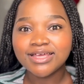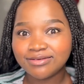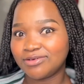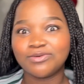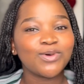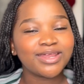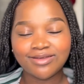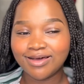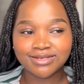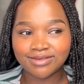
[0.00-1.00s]
no, why
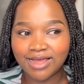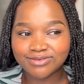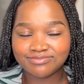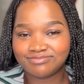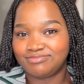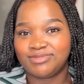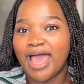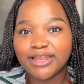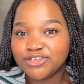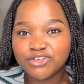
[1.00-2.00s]
not?
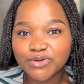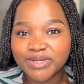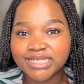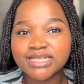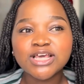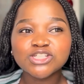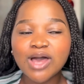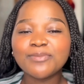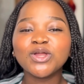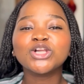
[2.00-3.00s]
I'd do it. So
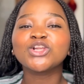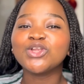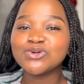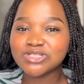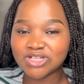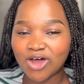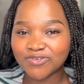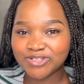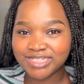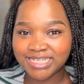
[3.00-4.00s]
I'm not closed
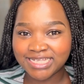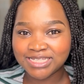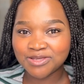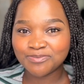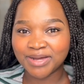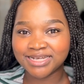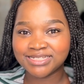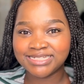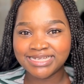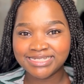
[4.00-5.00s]
off to dating,
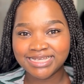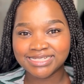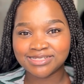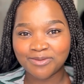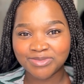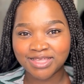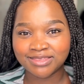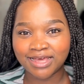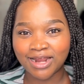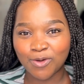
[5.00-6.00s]
but dating is something
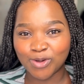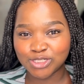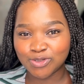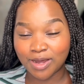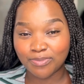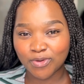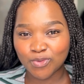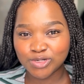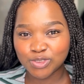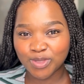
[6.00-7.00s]
that I want to
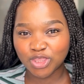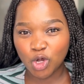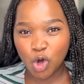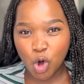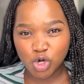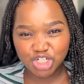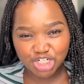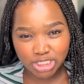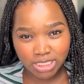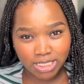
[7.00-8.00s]
approach with
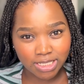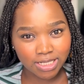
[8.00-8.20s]
caution.